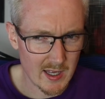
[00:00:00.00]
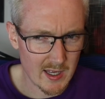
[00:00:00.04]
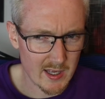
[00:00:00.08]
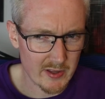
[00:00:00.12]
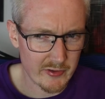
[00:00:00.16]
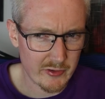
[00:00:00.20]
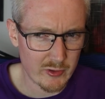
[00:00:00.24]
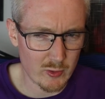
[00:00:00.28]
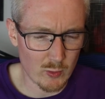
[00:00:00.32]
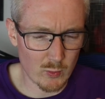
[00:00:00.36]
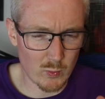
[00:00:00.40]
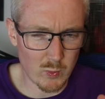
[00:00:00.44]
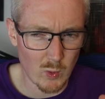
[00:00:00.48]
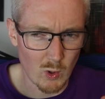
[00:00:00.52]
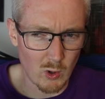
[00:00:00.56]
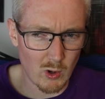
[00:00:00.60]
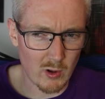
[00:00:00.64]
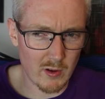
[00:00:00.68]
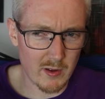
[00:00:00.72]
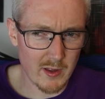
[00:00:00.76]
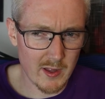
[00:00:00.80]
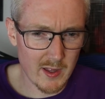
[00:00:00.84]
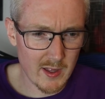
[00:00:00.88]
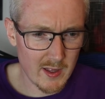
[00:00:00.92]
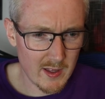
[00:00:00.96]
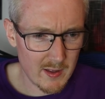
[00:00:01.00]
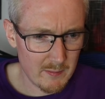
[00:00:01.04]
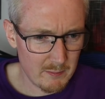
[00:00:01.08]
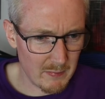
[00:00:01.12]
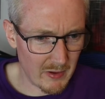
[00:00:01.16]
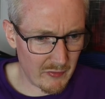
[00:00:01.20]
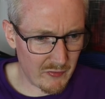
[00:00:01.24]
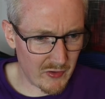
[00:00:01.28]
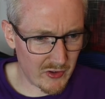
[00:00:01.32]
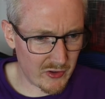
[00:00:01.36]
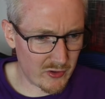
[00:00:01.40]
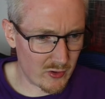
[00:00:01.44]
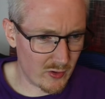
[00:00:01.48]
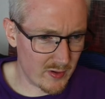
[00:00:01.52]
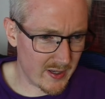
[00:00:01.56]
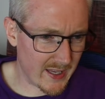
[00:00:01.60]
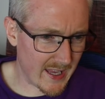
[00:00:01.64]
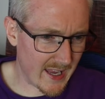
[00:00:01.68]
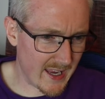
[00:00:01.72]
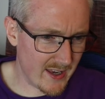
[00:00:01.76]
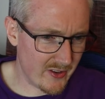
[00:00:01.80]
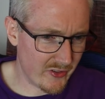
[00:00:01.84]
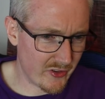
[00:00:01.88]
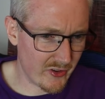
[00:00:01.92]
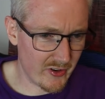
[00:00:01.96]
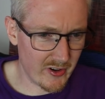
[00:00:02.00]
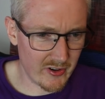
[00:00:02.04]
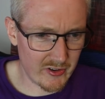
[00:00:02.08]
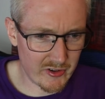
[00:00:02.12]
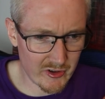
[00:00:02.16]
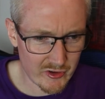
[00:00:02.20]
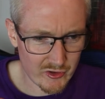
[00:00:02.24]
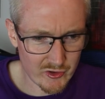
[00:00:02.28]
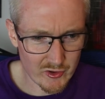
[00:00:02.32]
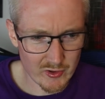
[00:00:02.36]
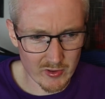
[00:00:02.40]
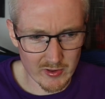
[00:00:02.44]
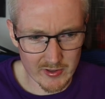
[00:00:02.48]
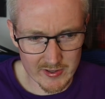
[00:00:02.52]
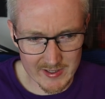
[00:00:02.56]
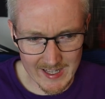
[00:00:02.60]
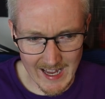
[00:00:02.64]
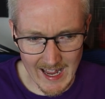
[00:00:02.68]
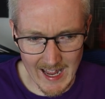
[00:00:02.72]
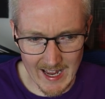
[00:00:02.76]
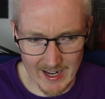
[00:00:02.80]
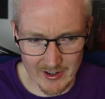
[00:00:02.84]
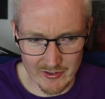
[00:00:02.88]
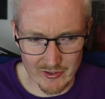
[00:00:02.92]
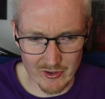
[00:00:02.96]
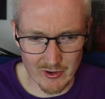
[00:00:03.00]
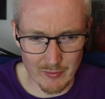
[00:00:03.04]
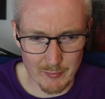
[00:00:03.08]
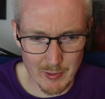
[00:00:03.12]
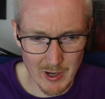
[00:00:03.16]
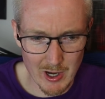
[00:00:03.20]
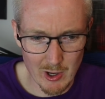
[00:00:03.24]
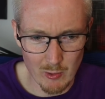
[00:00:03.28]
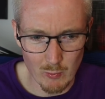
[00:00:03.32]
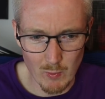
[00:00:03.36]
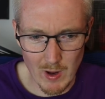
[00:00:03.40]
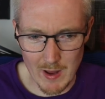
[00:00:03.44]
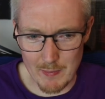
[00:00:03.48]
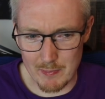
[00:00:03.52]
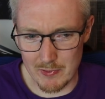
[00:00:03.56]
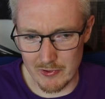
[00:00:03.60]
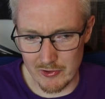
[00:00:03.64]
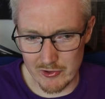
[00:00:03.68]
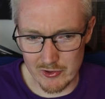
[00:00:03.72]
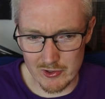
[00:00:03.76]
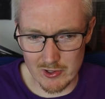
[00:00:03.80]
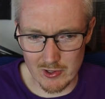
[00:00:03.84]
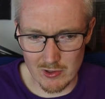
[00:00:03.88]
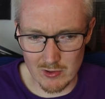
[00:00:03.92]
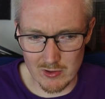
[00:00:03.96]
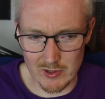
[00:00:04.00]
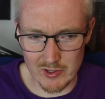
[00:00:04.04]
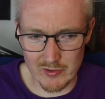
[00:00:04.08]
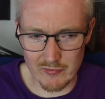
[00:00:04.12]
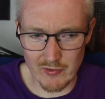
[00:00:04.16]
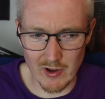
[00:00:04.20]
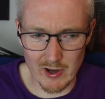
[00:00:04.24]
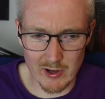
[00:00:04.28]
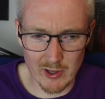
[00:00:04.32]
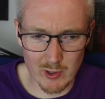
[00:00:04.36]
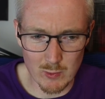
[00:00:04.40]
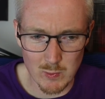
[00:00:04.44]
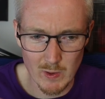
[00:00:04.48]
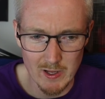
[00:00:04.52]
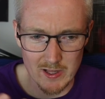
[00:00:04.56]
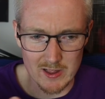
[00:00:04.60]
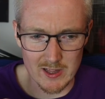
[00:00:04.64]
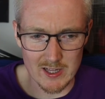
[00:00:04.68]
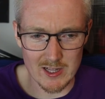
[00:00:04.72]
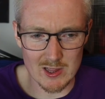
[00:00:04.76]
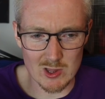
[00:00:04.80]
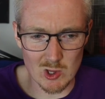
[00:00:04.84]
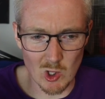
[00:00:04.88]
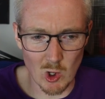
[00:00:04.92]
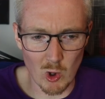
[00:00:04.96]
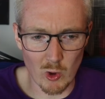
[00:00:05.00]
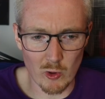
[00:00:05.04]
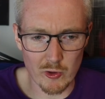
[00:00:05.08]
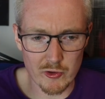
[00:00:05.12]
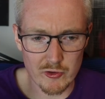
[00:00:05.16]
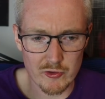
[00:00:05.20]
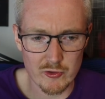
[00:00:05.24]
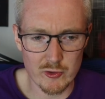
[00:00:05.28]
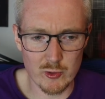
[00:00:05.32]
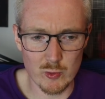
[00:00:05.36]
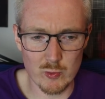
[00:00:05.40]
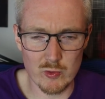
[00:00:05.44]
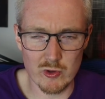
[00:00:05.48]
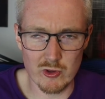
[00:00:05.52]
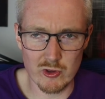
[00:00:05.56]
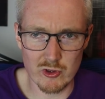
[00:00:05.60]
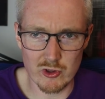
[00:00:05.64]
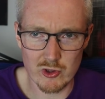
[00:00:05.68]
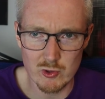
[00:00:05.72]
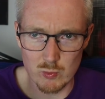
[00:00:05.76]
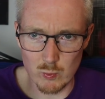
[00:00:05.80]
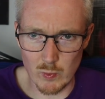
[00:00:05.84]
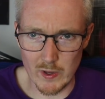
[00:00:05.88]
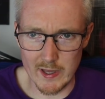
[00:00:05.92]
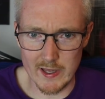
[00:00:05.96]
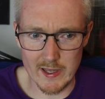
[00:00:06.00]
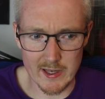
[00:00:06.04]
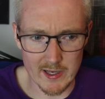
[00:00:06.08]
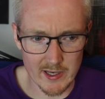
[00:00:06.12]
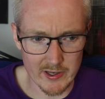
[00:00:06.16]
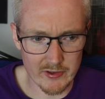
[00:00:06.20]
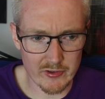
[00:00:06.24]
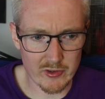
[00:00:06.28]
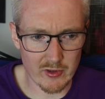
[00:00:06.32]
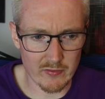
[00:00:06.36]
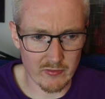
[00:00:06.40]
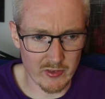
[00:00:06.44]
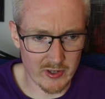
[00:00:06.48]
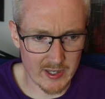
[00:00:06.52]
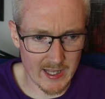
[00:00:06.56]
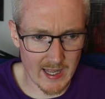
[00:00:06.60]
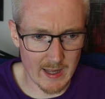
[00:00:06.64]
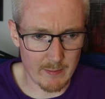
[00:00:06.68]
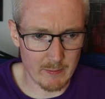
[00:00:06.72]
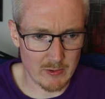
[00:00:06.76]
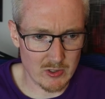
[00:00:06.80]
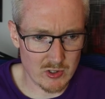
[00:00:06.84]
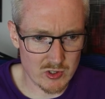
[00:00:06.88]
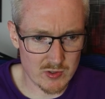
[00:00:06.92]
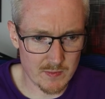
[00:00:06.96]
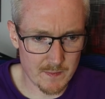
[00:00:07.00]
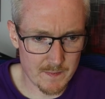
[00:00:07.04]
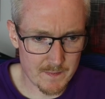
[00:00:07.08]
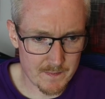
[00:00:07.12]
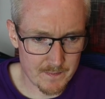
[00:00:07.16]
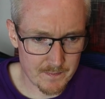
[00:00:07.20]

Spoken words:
So what Mephiston gains in additional attacks and a better weapon skill is very quickly lost due to the swinginess of the damage.